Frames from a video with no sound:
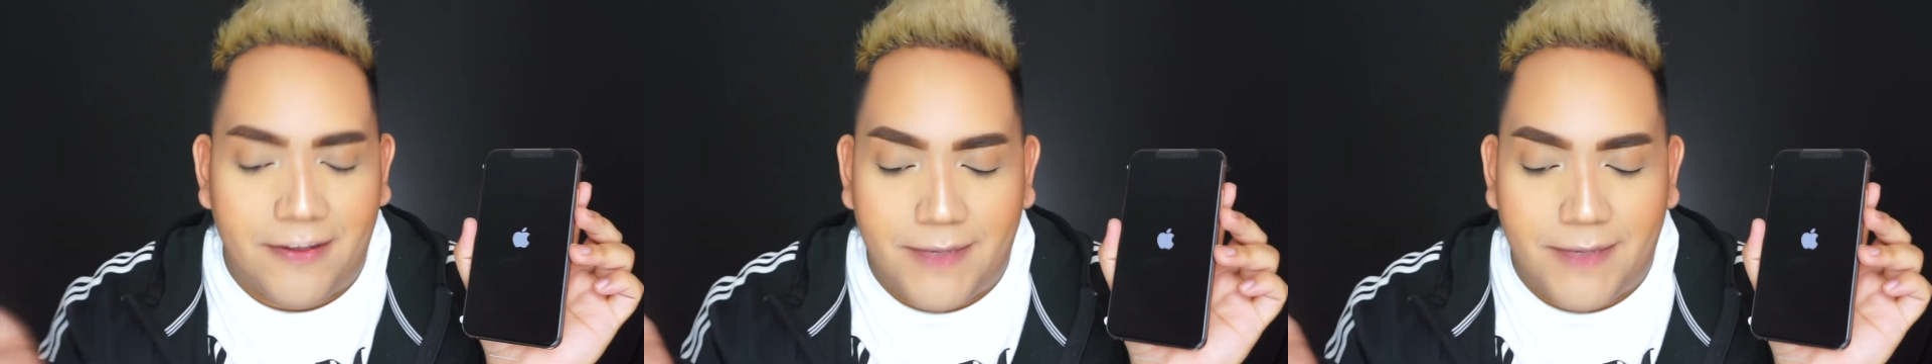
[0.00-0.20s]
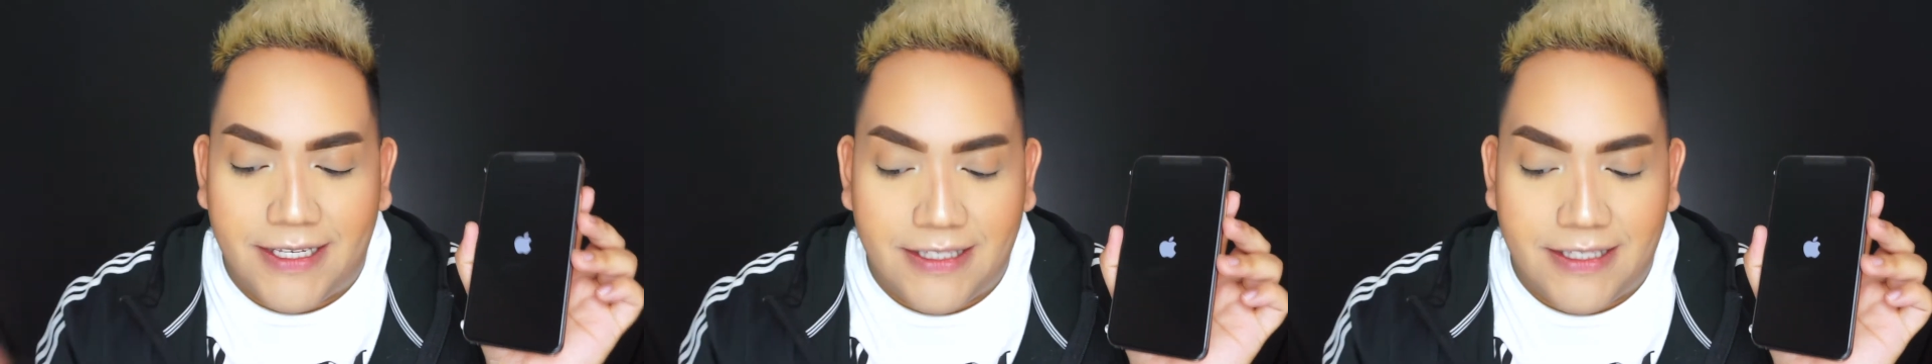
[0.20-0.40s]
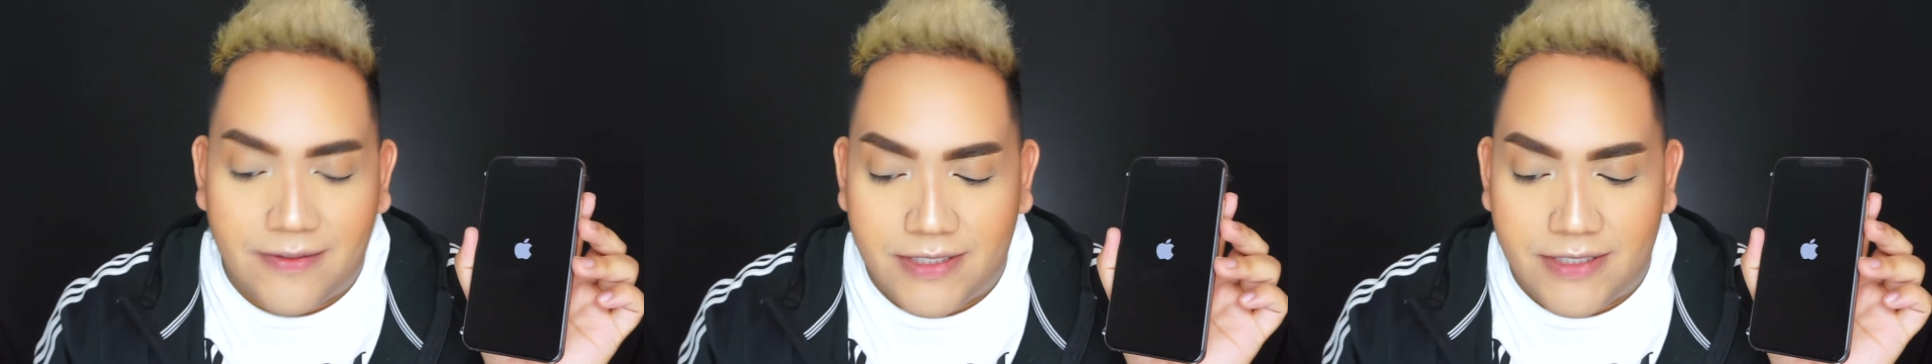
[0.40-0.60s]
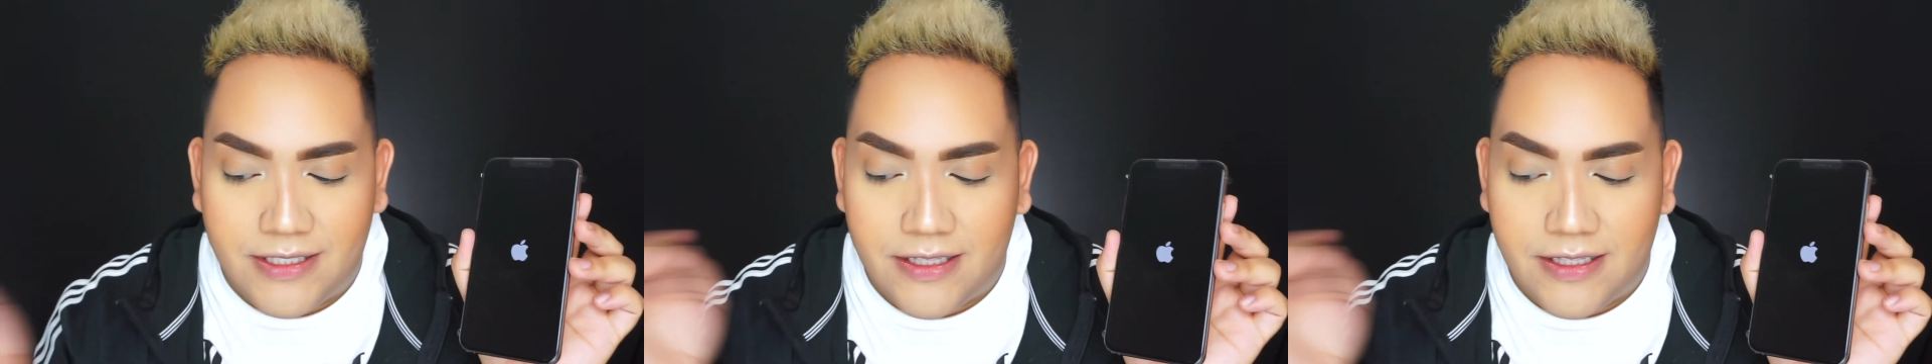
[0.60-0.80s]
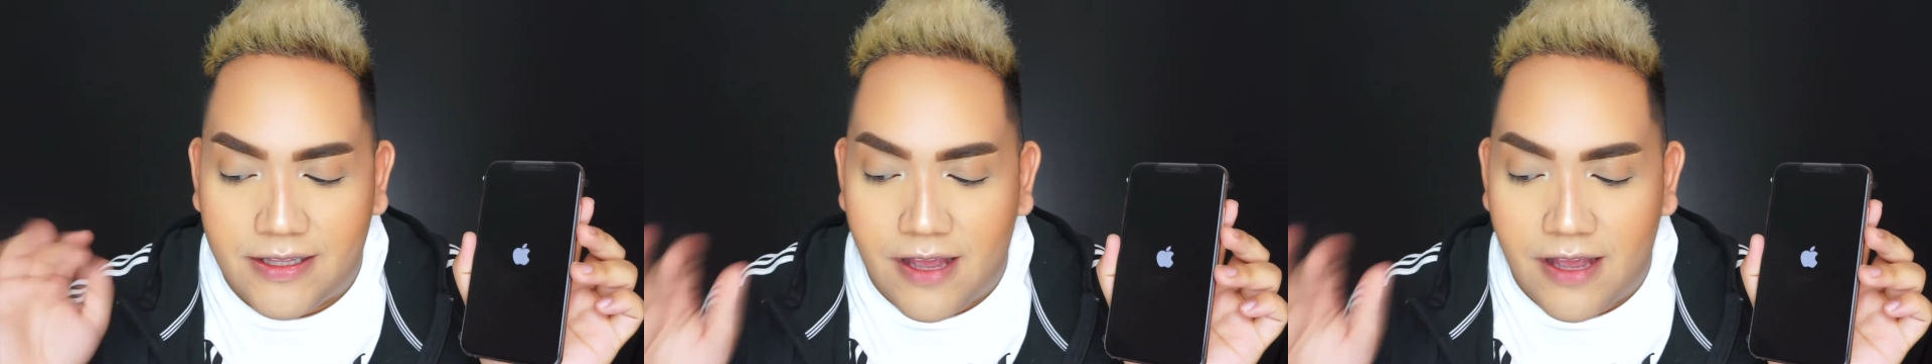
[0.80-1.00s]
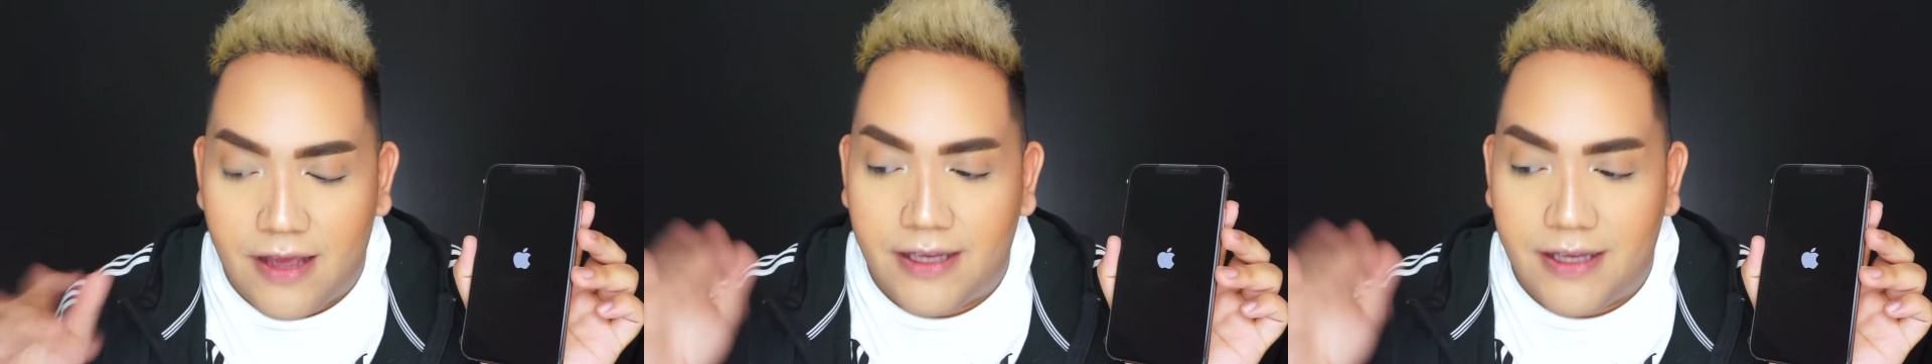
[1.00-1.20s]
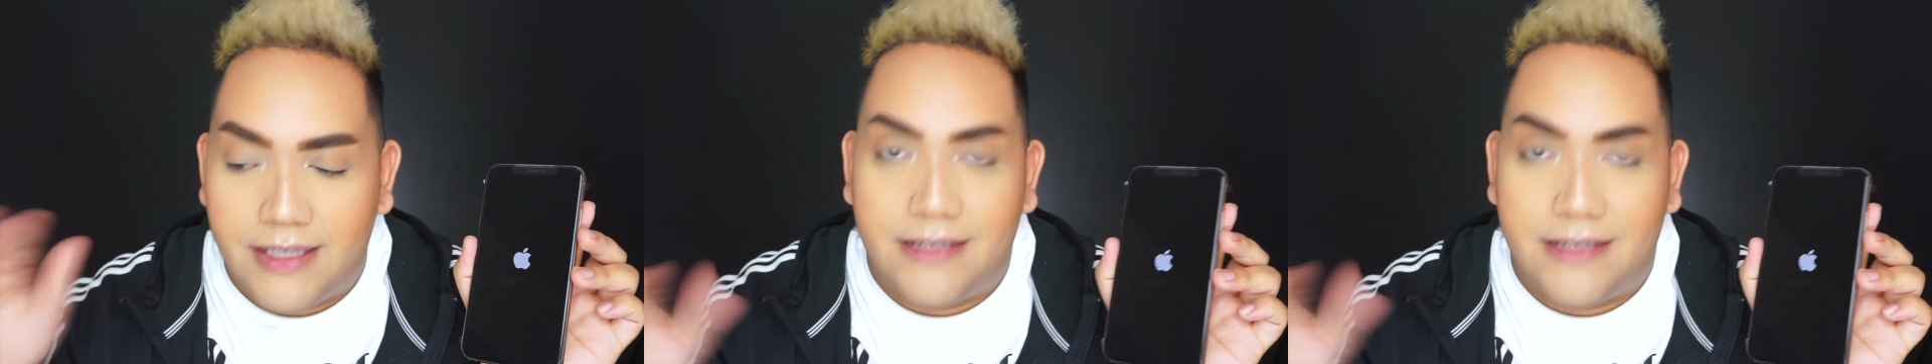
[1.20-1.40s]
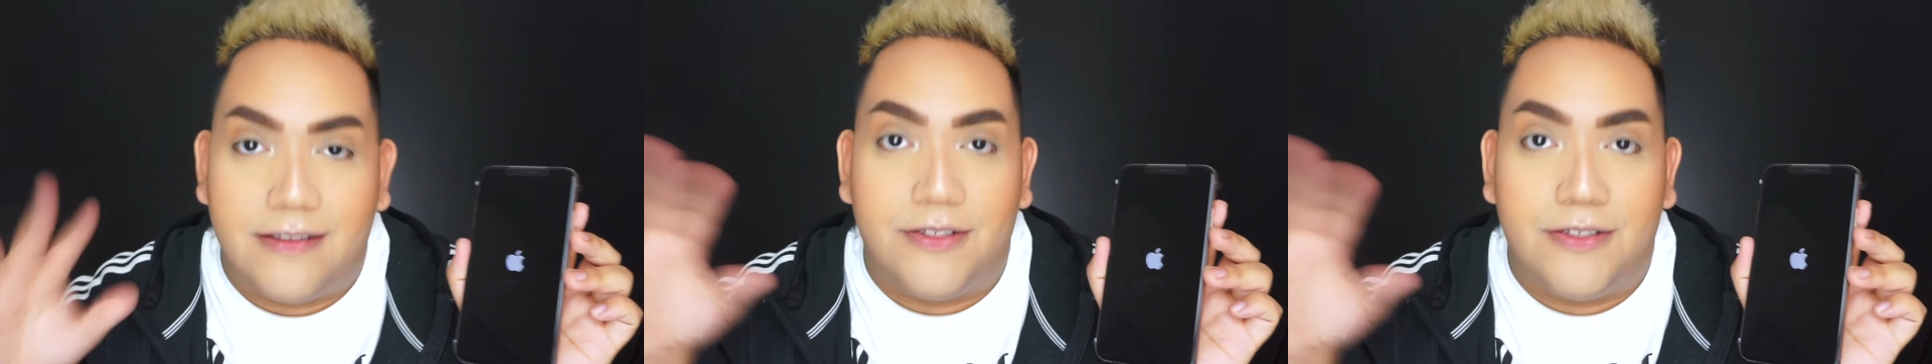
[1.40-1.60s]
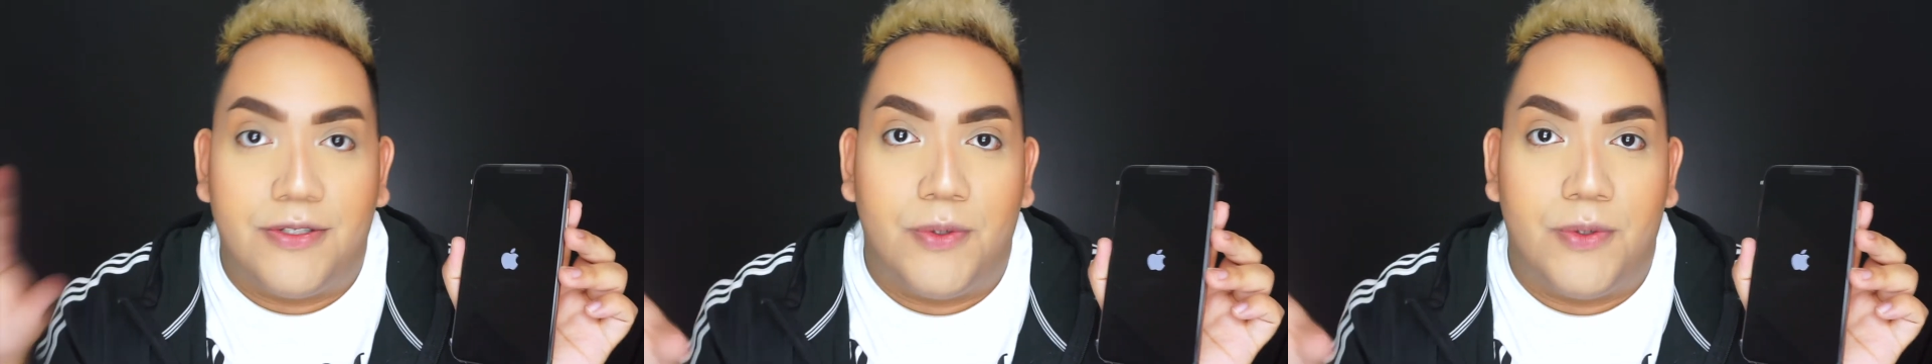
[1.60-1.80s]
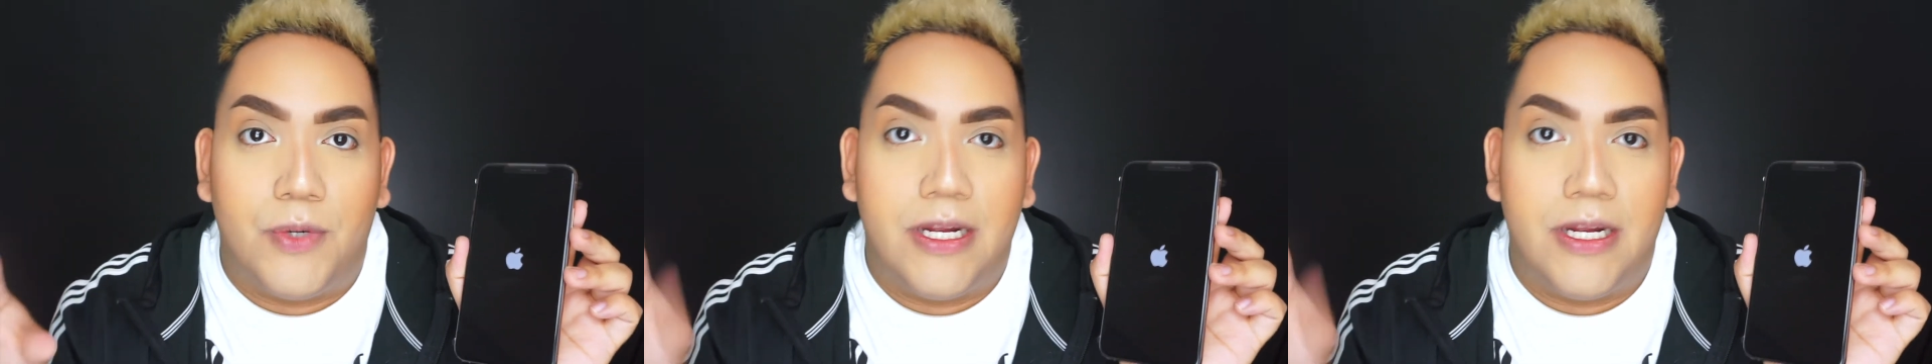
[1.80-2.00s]
because it was not in the
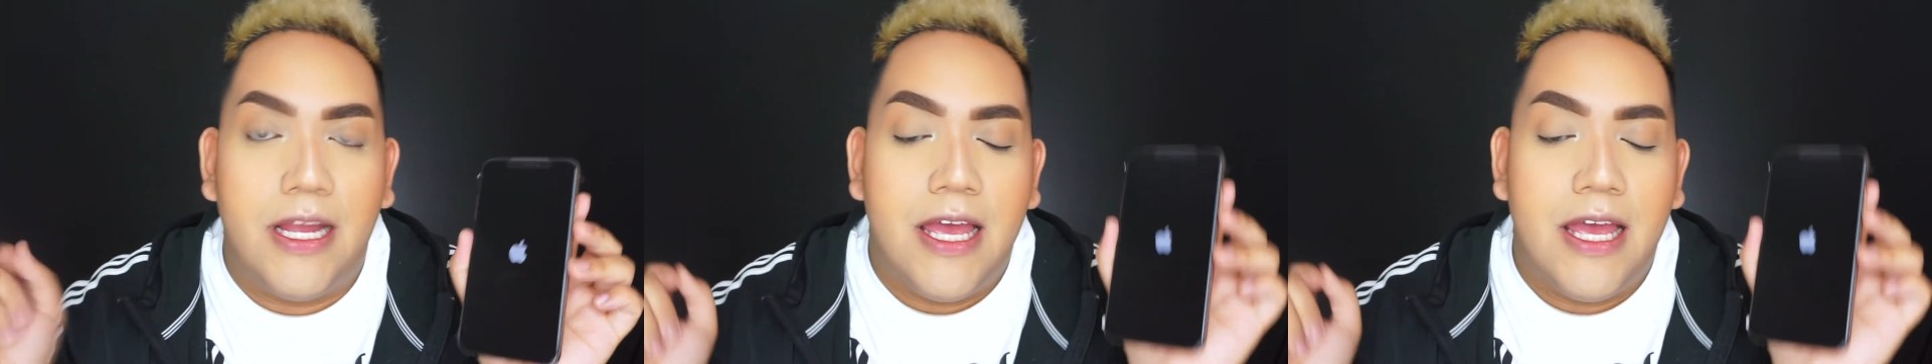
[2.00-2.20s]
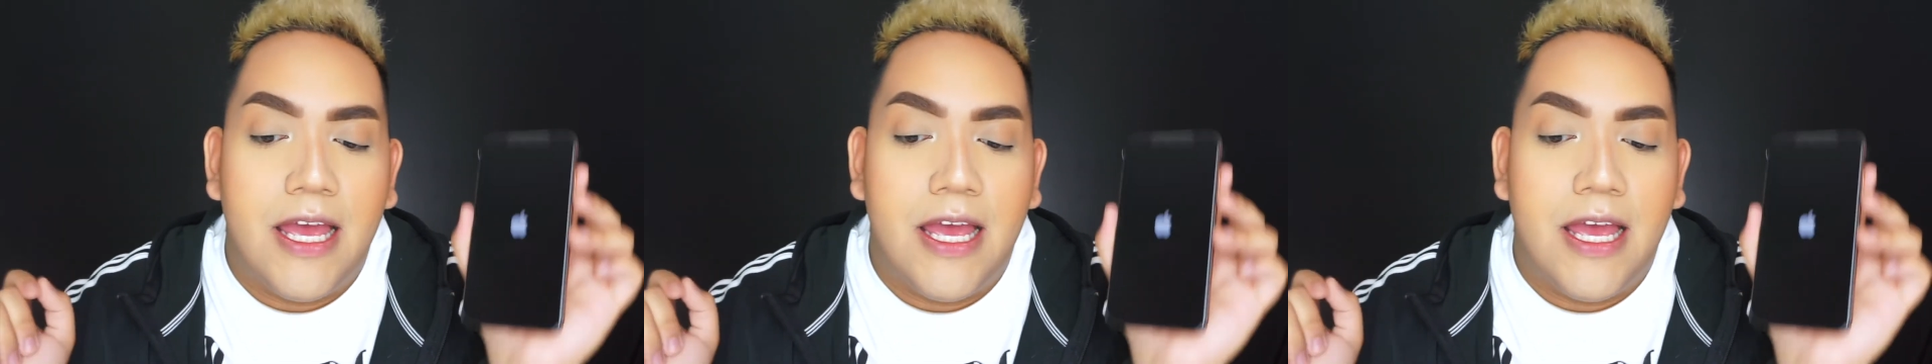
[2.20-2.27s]
store.